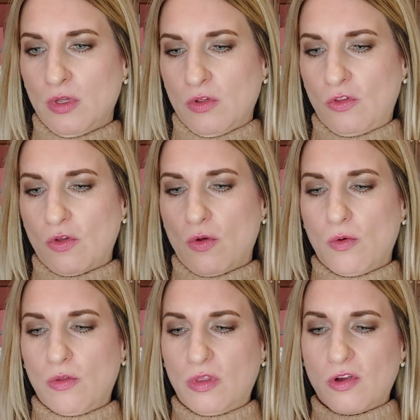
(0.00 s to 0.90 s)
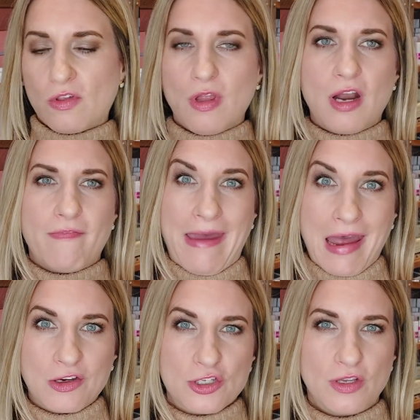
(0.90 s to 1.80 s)
So there's a lot of
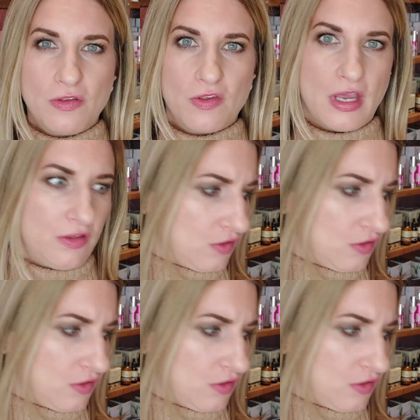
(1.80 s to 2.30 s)
actions that